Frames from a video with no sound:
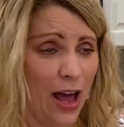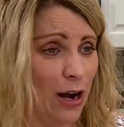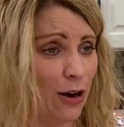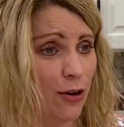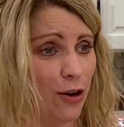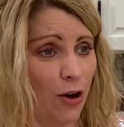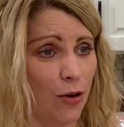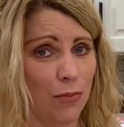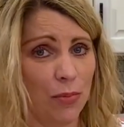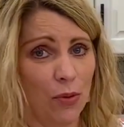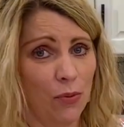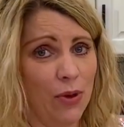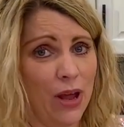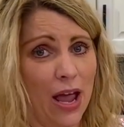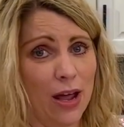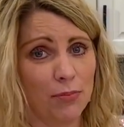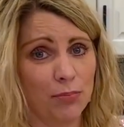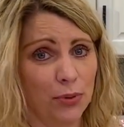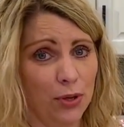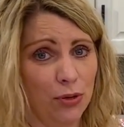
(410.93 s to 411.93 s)
I don't know, but we
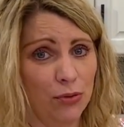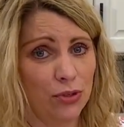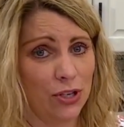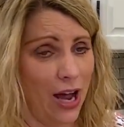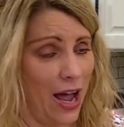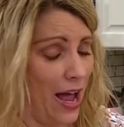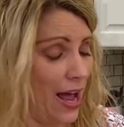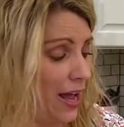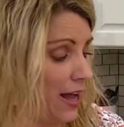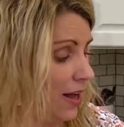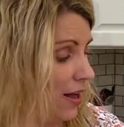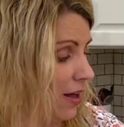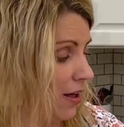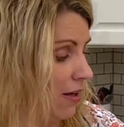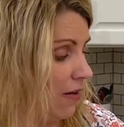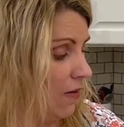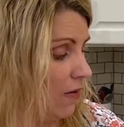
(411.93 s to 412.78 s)
had blue dye